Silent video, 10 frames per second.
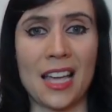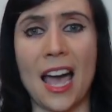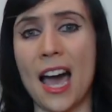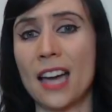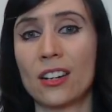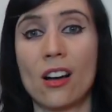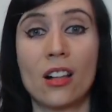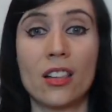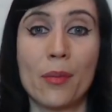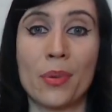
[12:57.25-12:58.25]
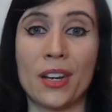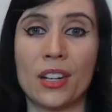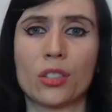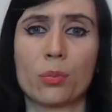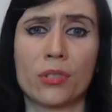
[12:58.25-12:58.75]
Add it all up and
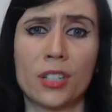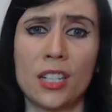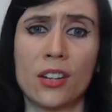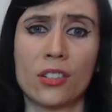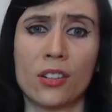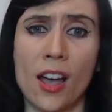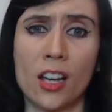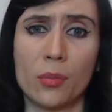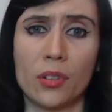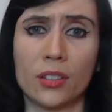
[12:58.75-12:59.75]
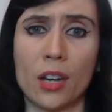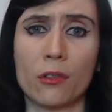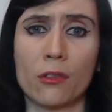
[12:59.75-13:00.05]
it's pretty undeniable that